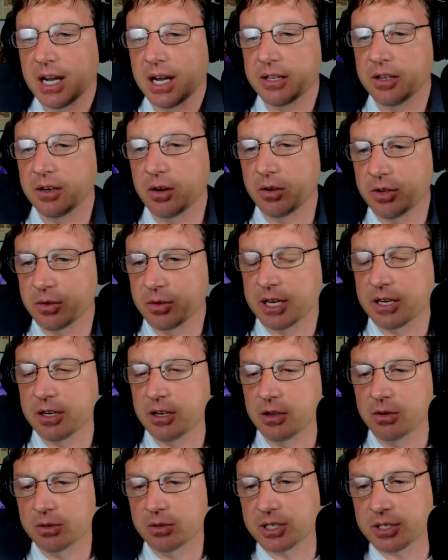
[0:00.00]
uh, you know, you can
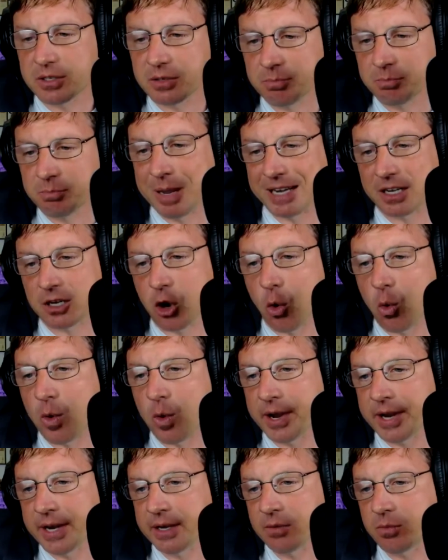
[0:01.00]
use
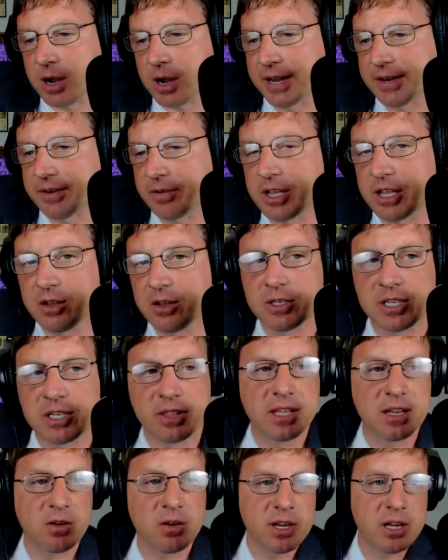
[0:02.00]
Bitcoin, right? You can use
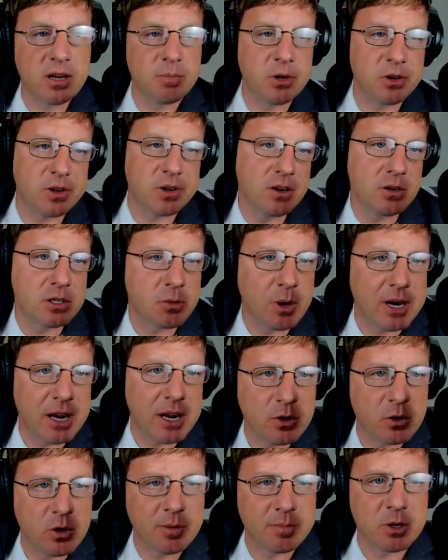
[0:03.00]
Ethereum. You can use
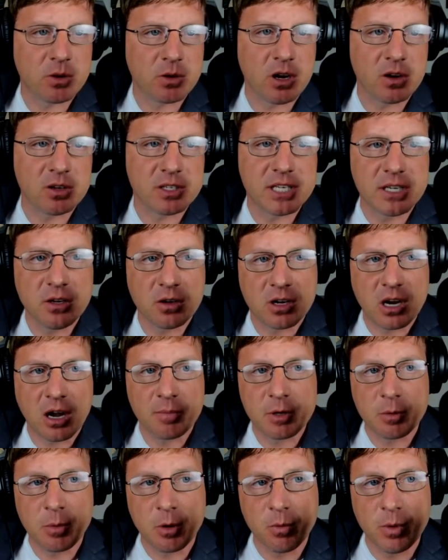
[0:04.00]
whatever cryptocurrency you're
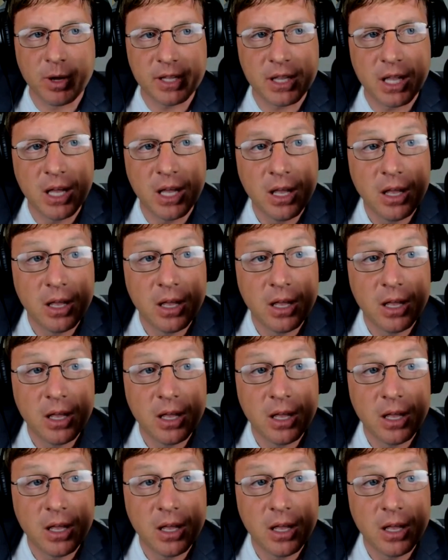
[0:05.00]
comfortable with.